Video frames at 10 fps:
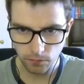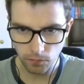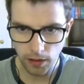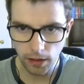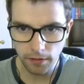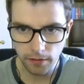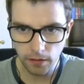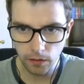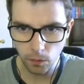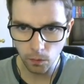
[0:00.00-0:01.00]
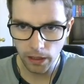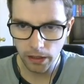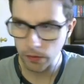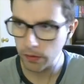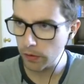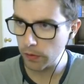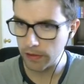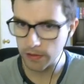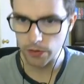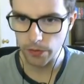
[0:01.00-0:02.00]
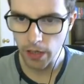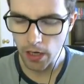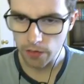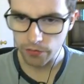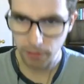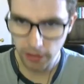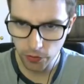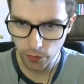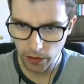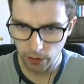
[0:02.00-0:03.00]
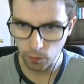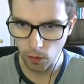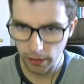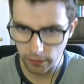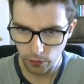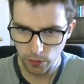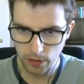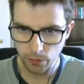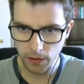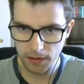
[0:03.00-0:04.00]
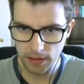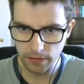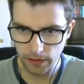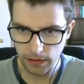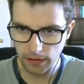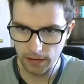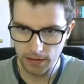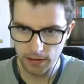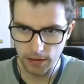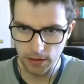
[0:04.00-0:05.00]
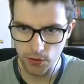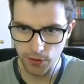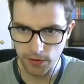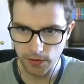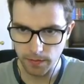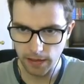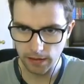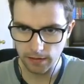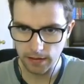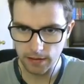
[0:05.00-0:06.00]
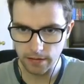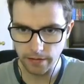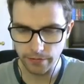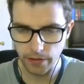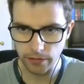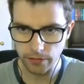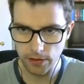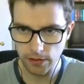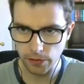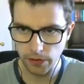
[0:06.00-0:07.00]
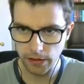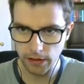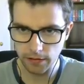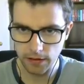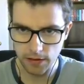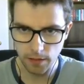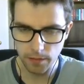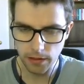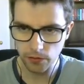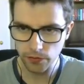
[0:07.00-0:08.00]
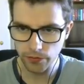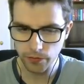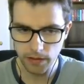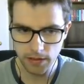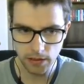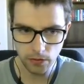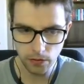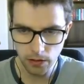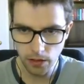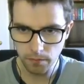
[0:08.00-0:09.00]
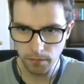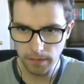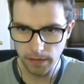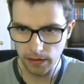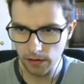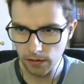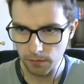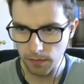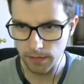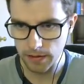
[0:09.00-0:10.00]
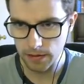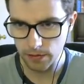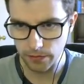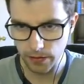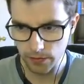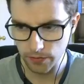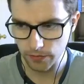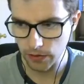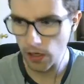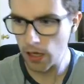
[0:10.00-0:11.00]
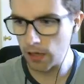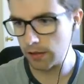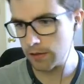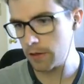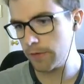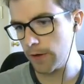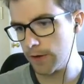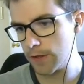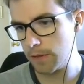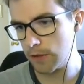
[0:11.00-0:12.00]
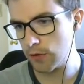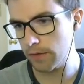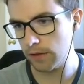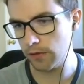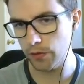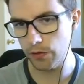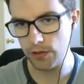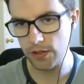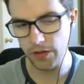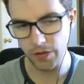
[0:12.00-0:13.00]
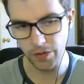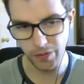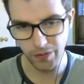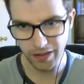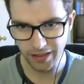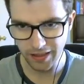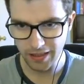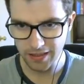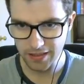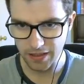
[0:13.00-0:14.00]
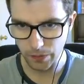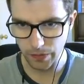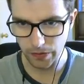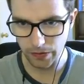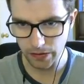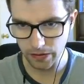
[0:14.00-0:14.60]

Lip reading: Nothing. Wow. Okay, so from here, what I'd want to do is I'd want to see if I can get a sneaky shot into the back of the E75, because clearly nothing's coming over from this angle. Maybe the E75's over here. The E75 is going to be driving through, so it's kind of weird.